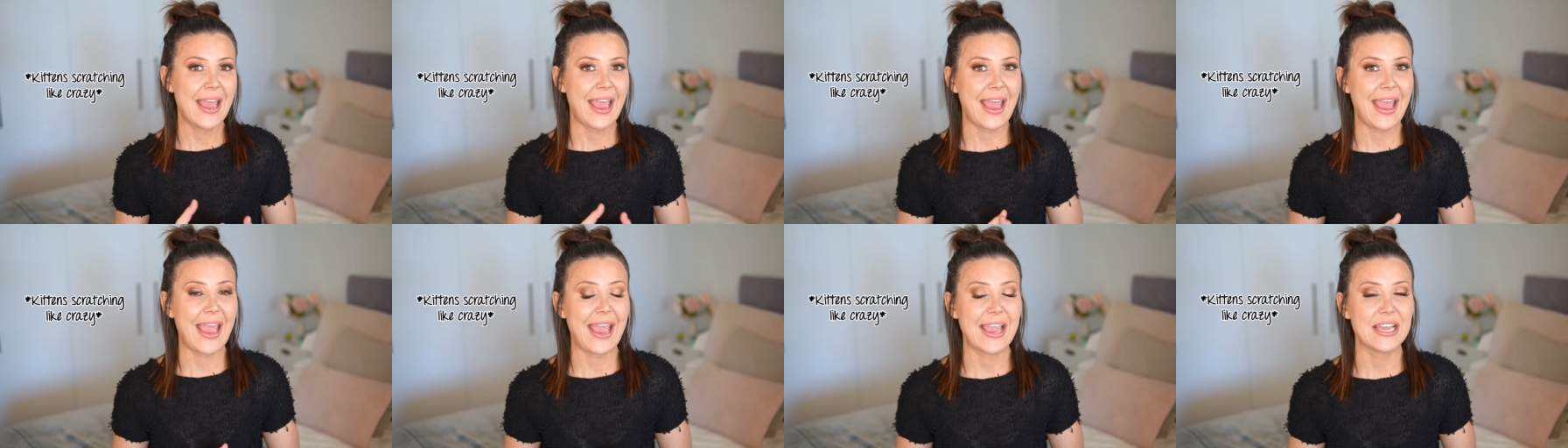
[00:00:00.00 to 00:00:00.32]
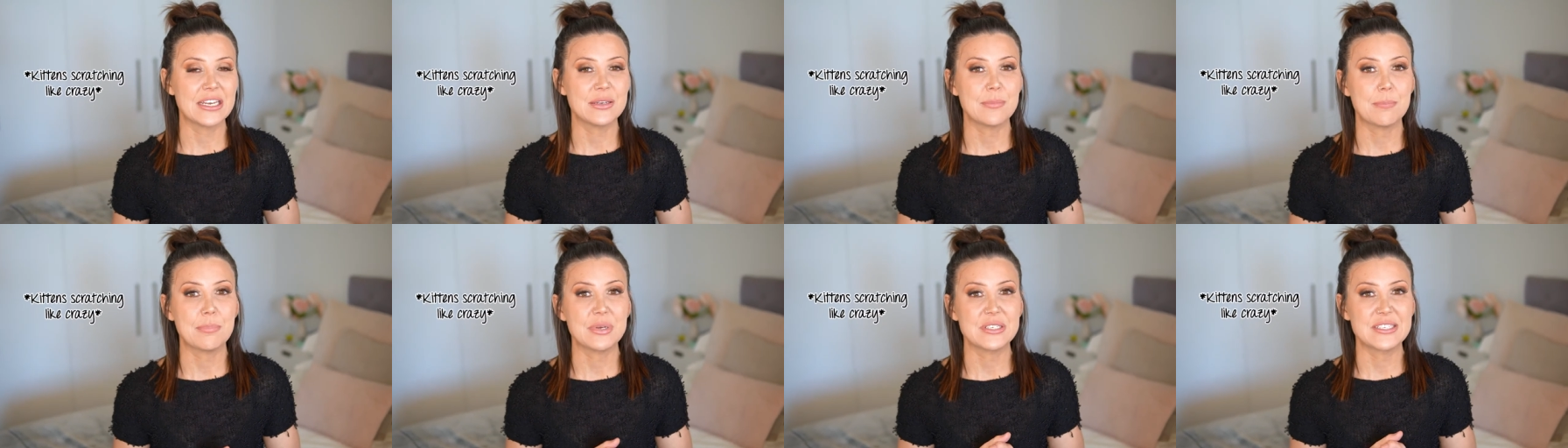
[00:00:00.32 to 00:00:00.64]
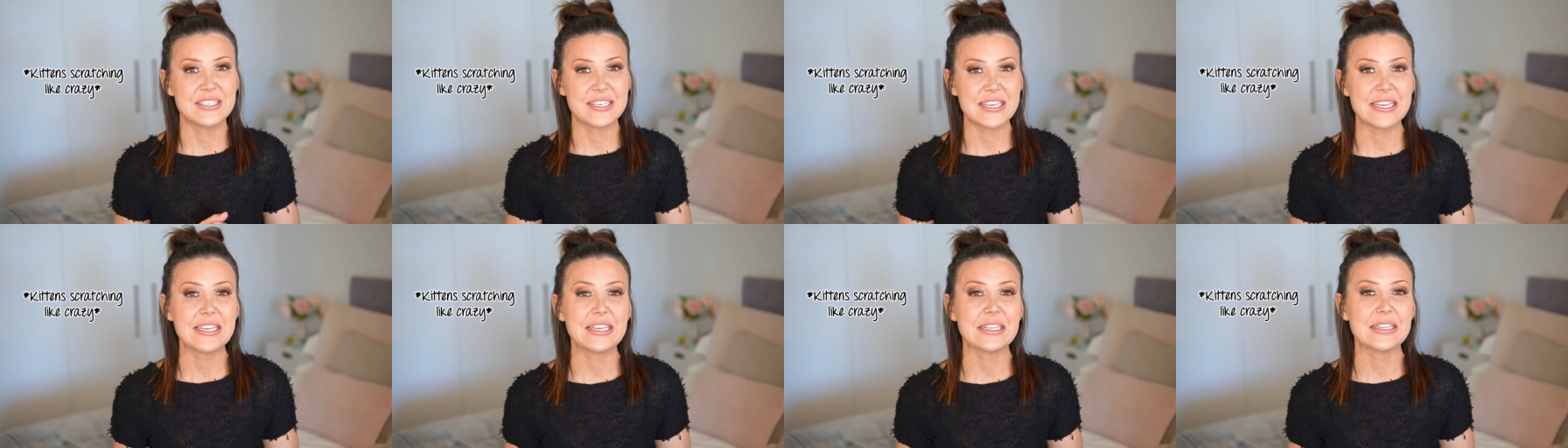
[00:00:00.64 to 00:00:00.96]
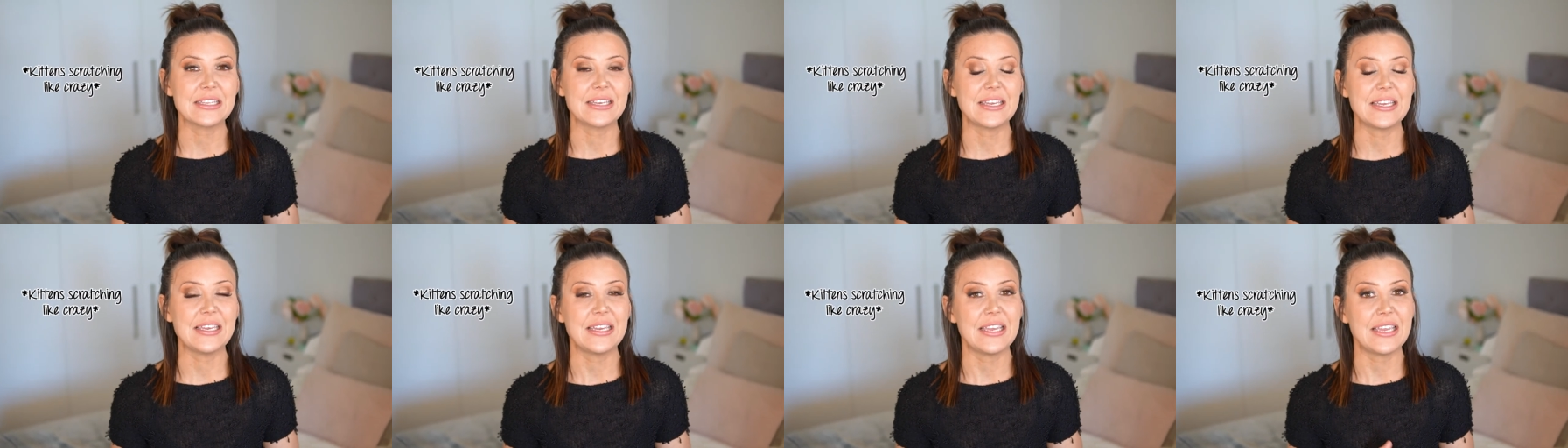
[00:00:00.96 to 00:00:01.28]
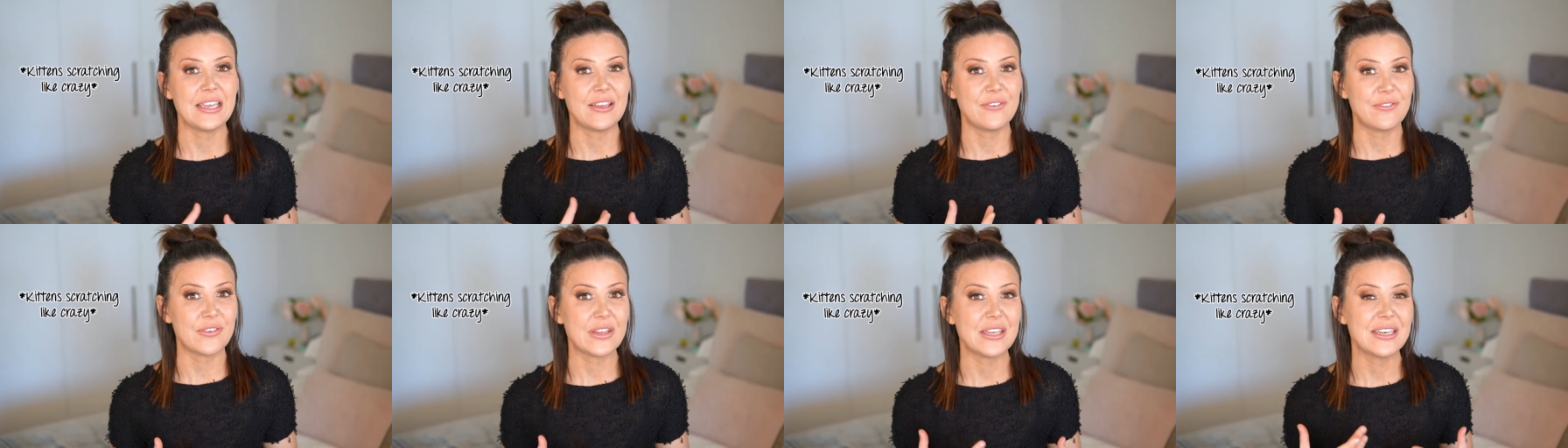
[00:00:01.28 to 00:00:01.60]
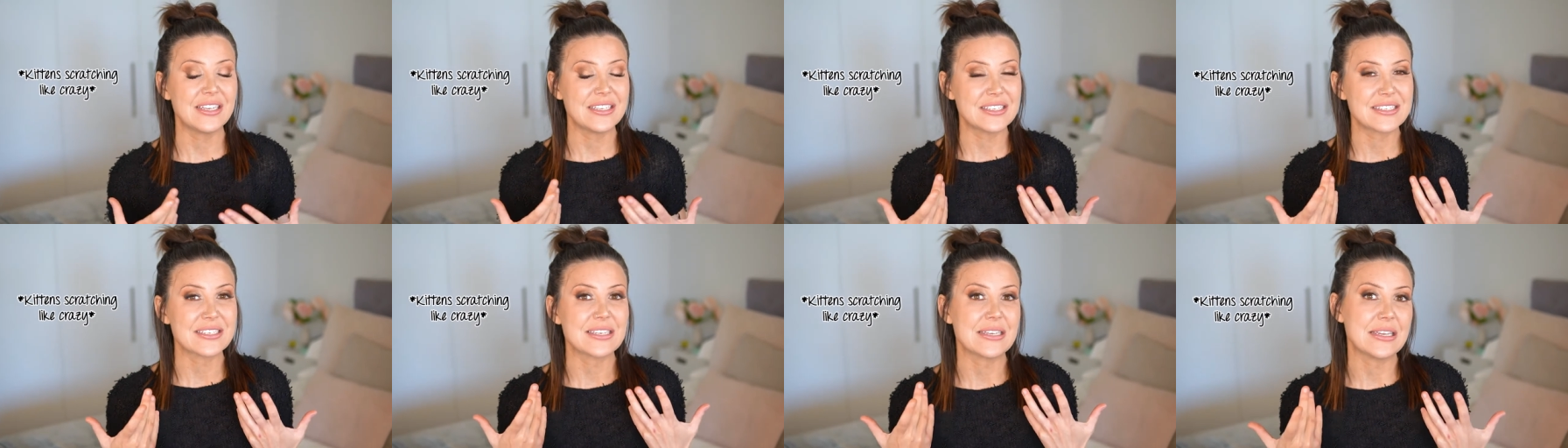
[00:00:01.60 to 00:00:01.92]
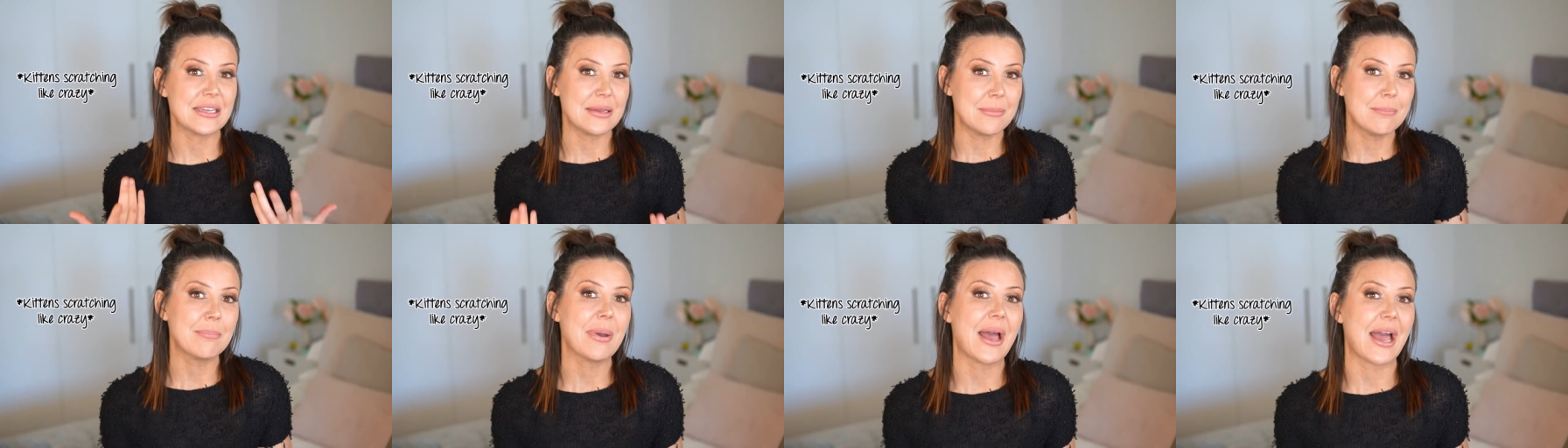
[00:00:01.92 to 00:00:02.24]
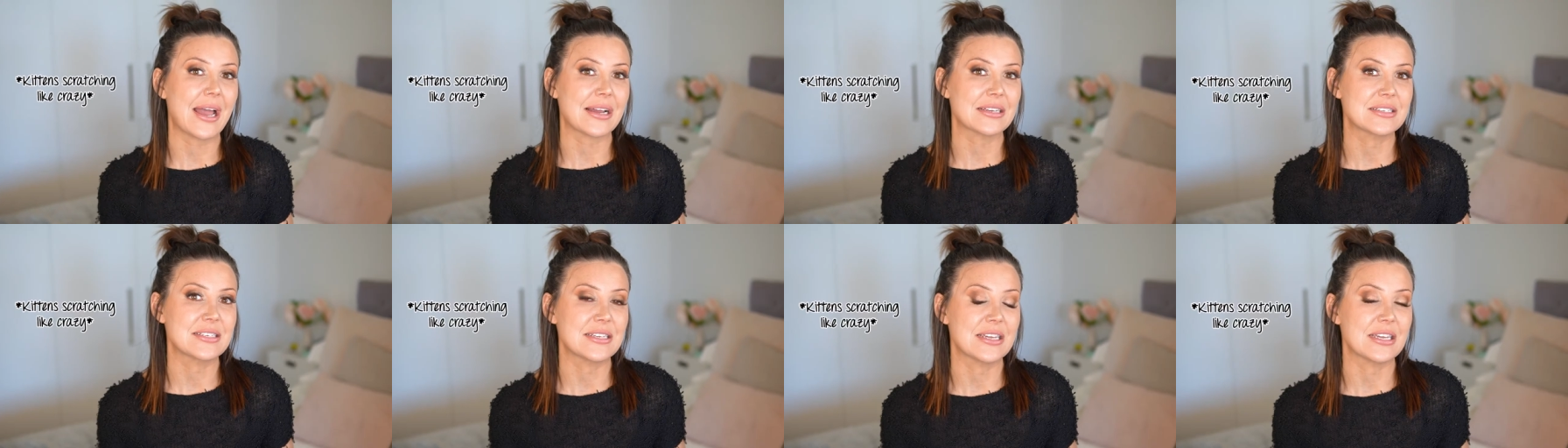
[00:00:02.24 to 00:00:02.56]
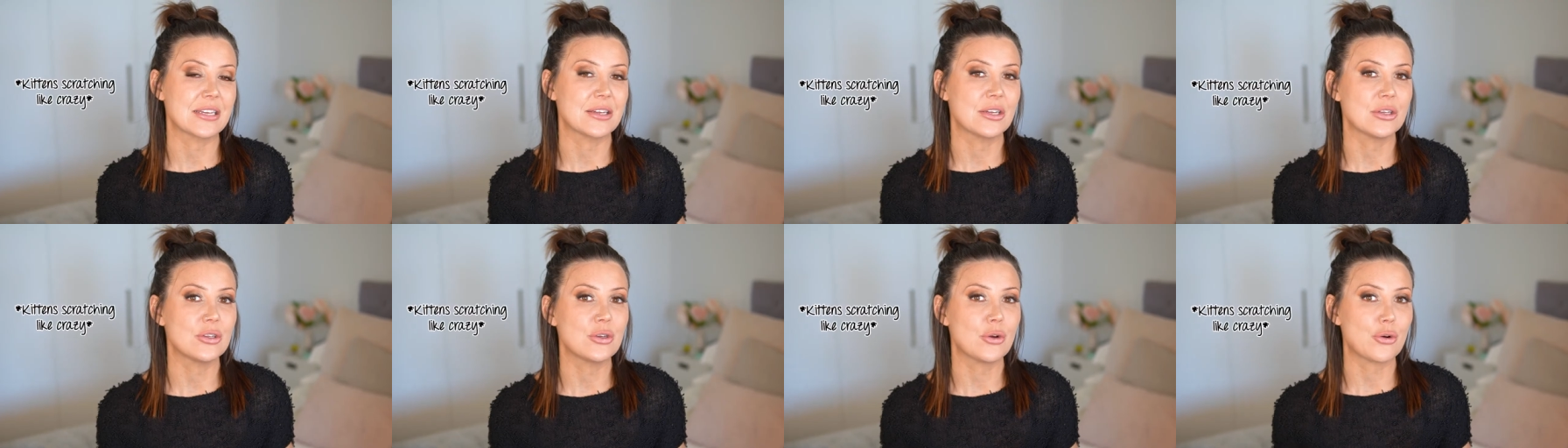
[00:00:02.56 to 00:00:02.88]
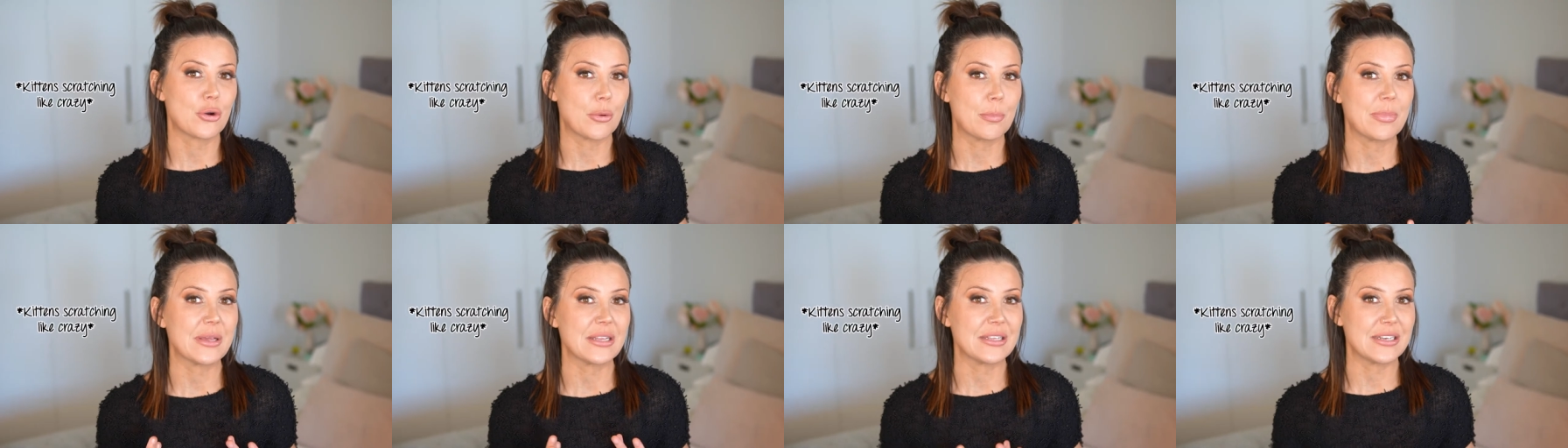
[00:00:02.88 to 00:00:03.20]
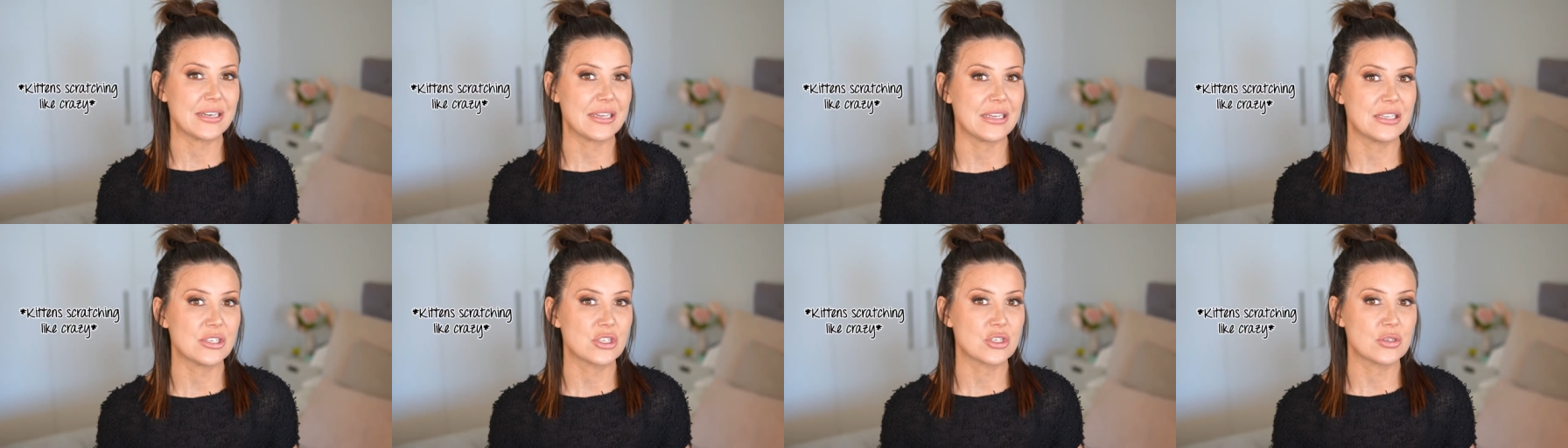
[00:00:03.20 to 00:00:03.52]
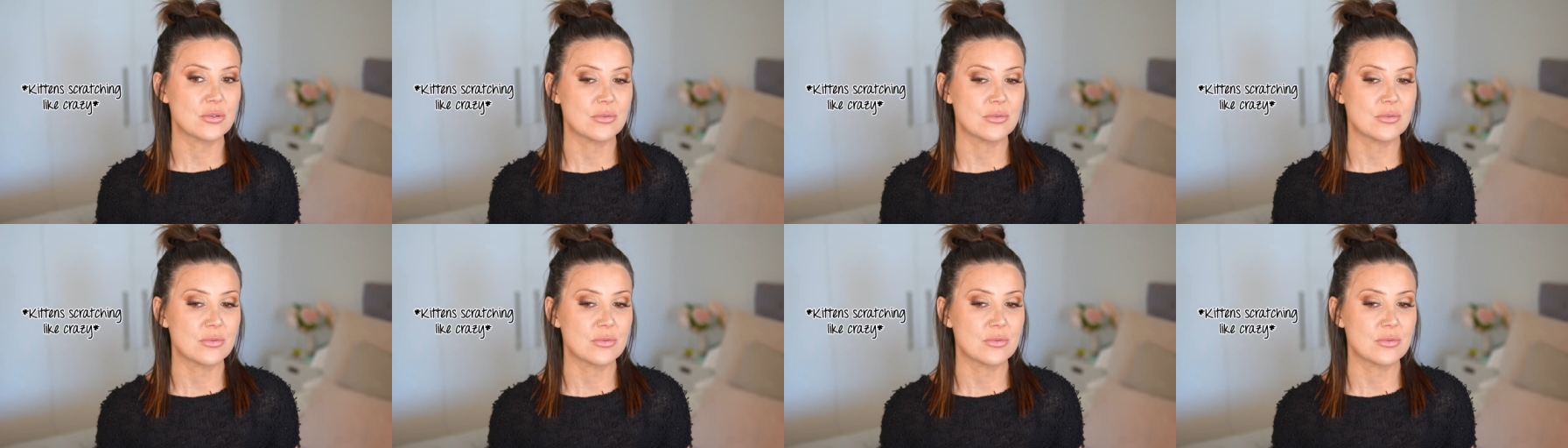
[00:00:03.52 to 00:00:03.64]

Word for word: and particularly if it is impacting your ability.